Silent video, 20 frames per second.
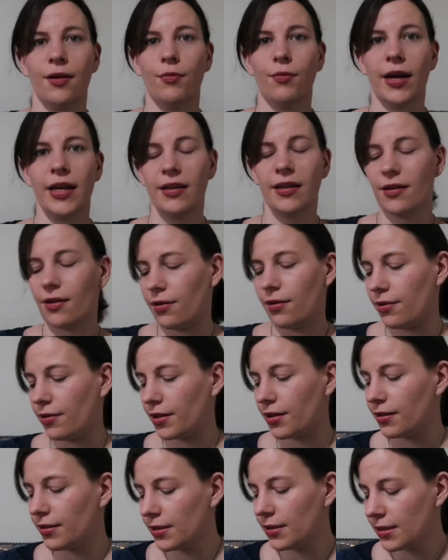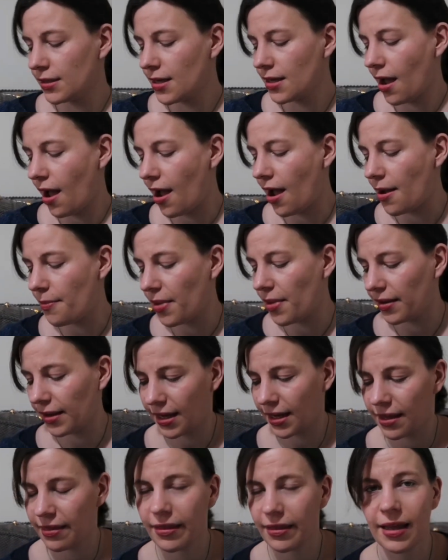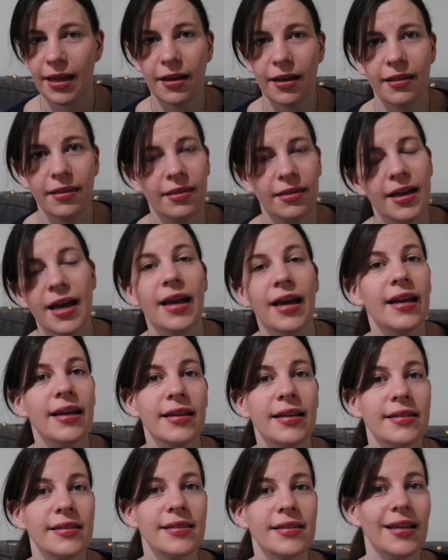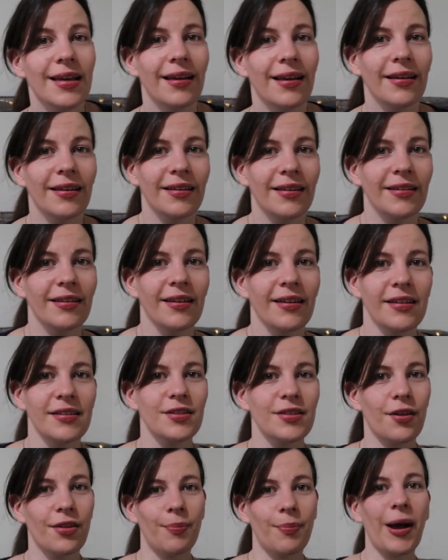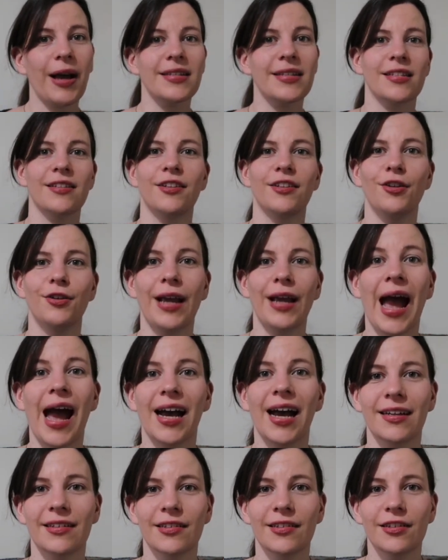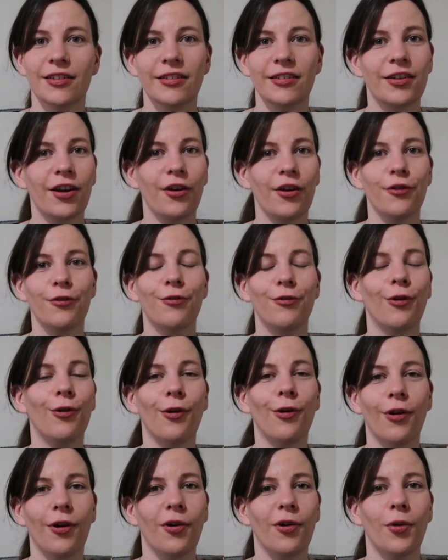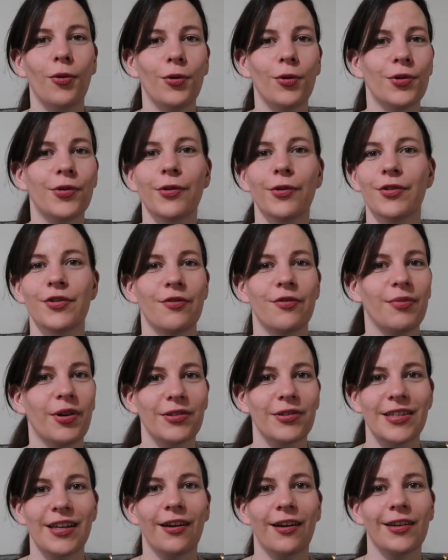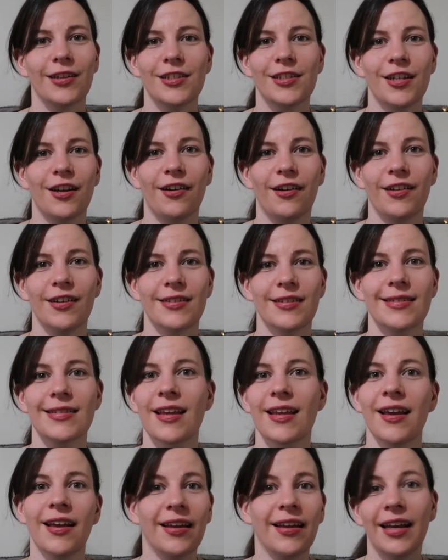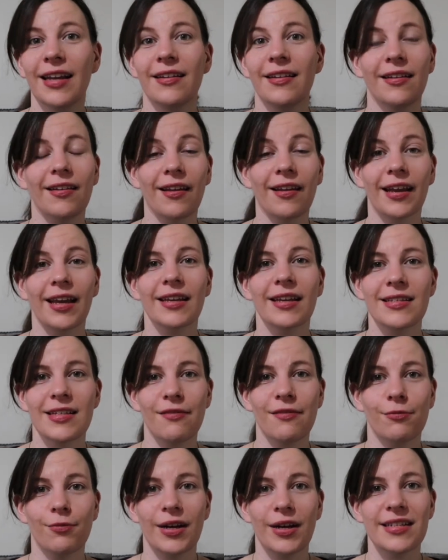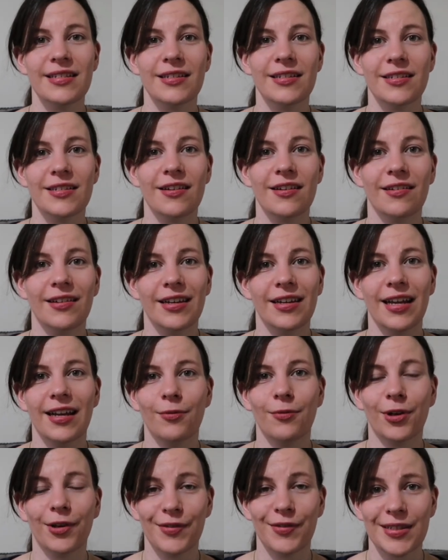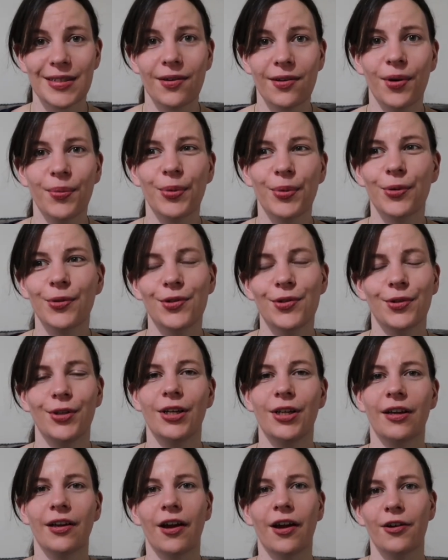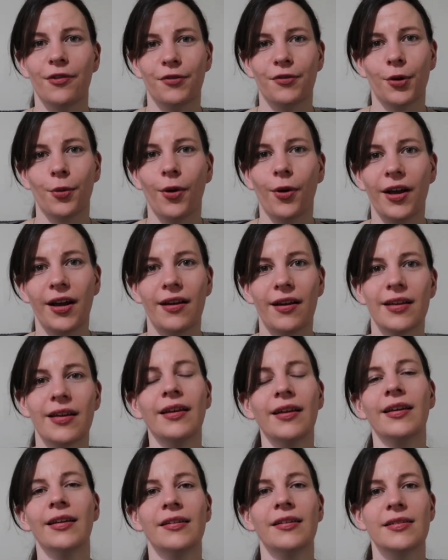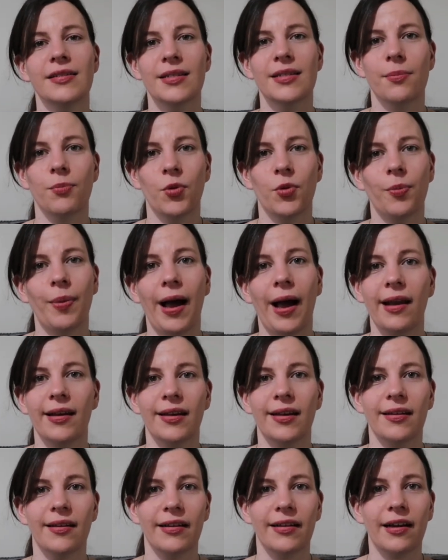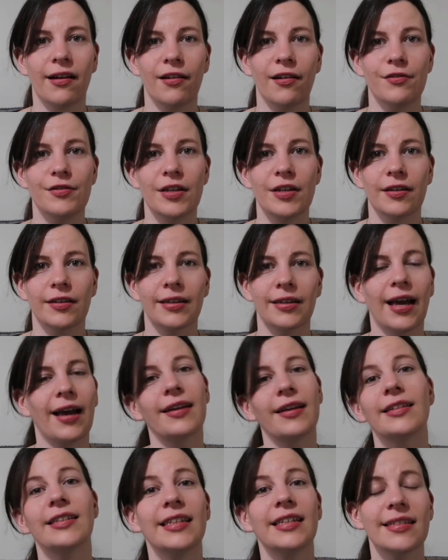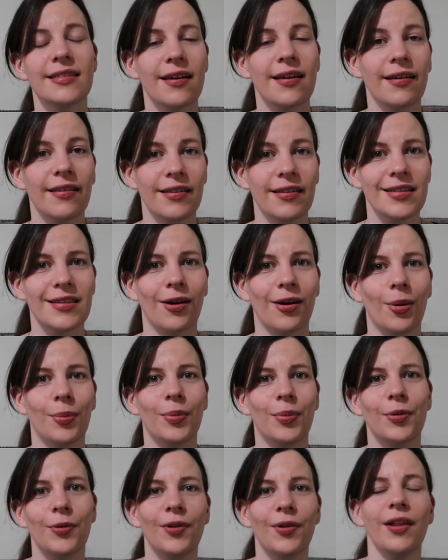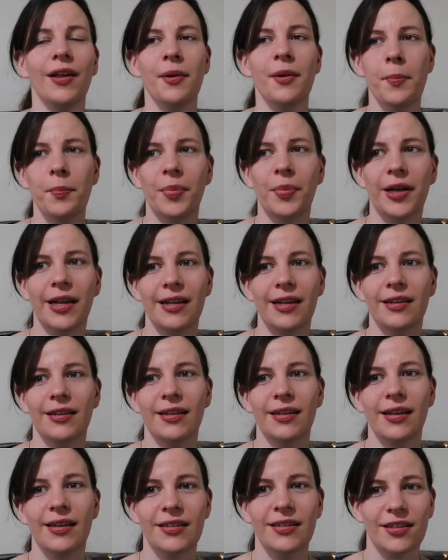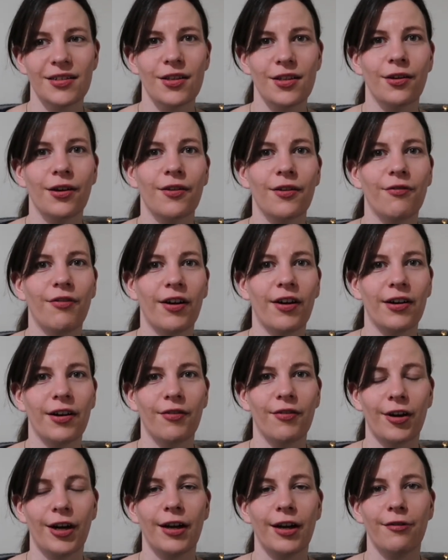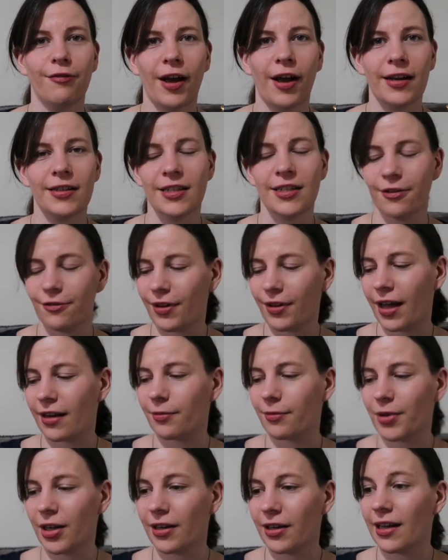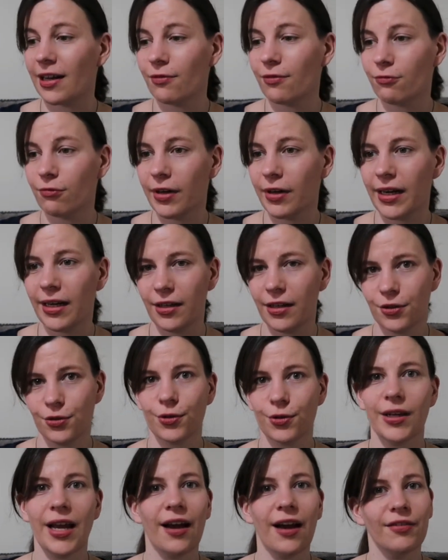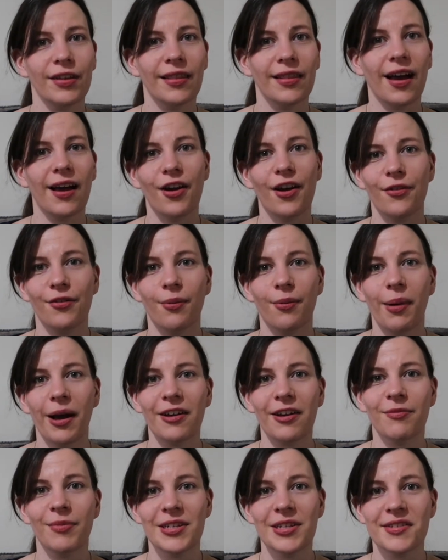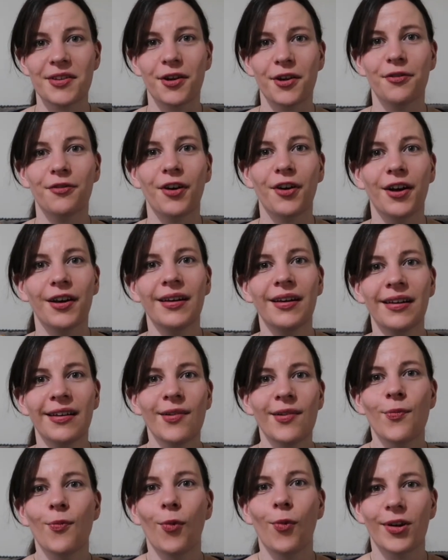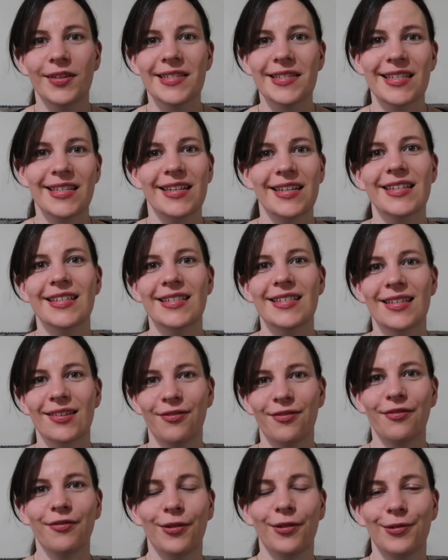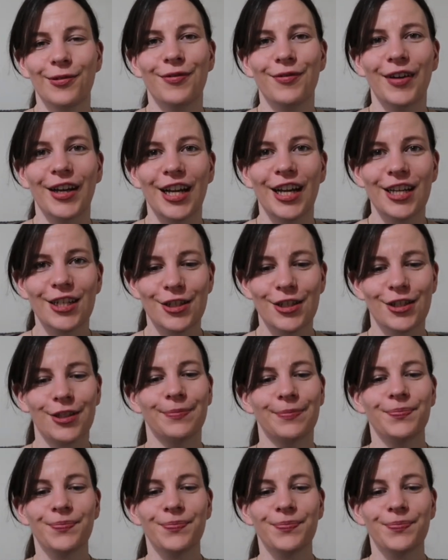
weight yarn. There is, so the pattern, you can go for all sorts of multicoloured yarns, in like Stephen West has done in one of his samples, or you can go for quite a simple palette like I've done and his other sample, but it does look very, very effective, and I'm gonna really enjoy having that over the back of my sofa once it's all finished.